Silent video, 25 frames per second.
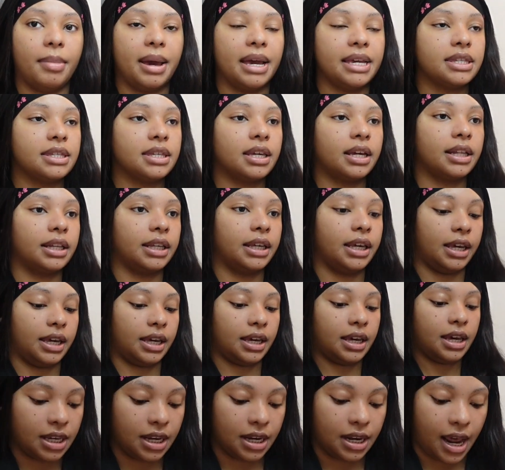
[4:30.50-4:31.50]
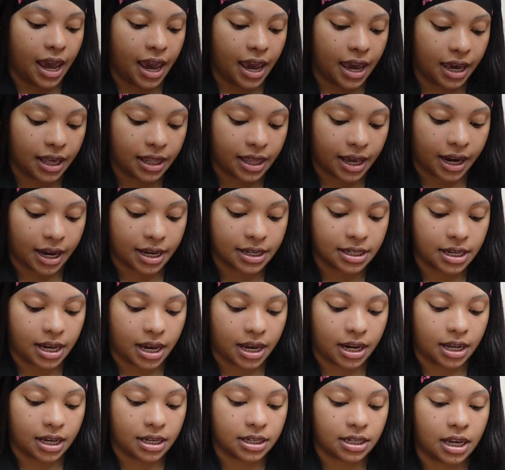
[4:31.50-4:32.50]
basically today, like I
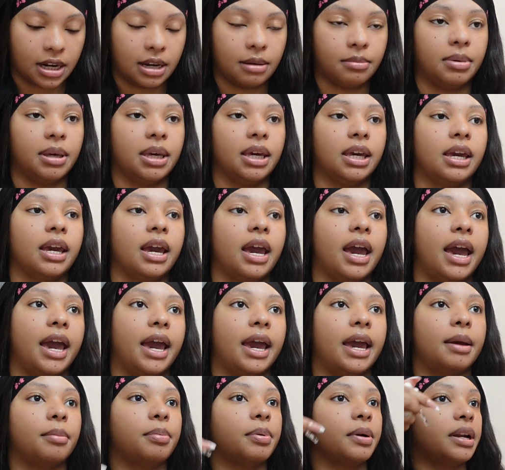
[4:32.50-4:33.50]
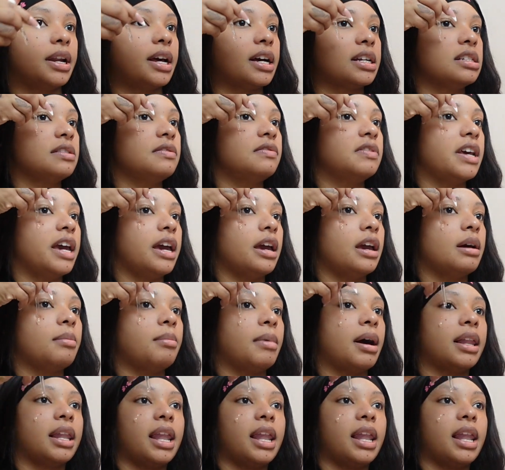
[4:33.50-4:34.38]
said, is gonna be a productive day in my